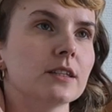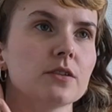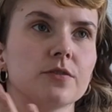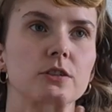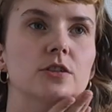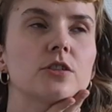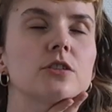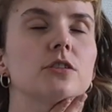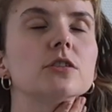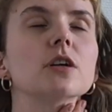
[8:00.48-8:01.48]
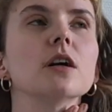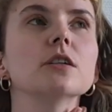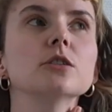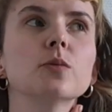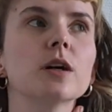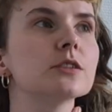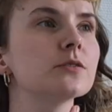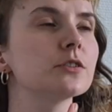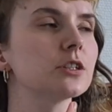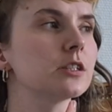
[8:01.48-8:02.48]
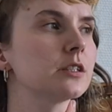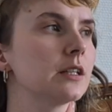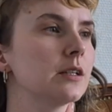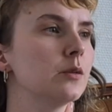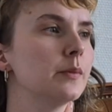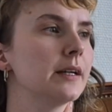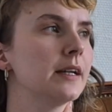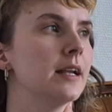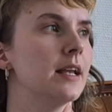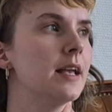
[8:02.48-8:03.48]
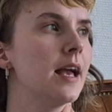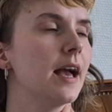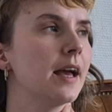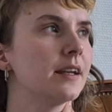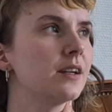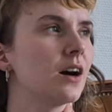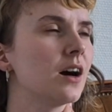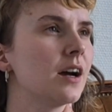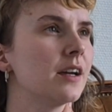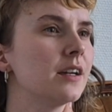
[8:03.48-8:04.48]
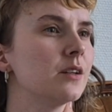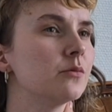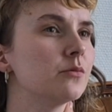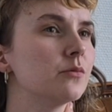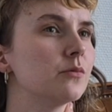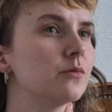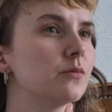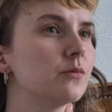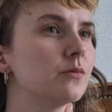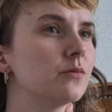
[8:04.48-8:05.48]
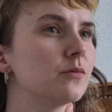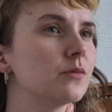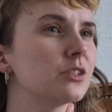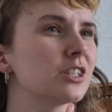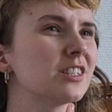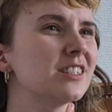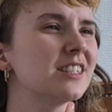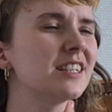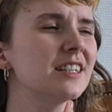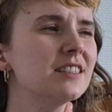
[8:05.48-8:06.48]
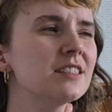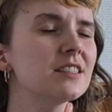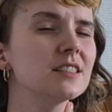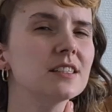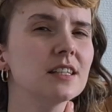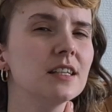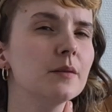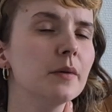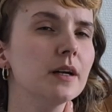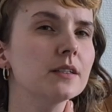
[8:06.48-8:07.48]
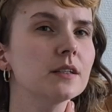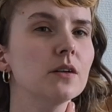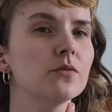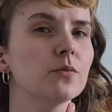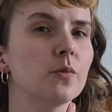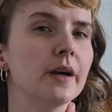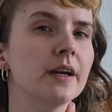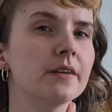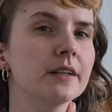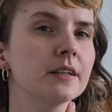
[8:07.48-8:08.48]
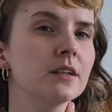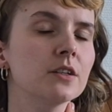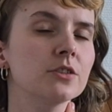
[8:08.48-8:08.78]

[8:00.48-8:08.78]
the first swatch for just a little bit, and I just didn't see myself wearing a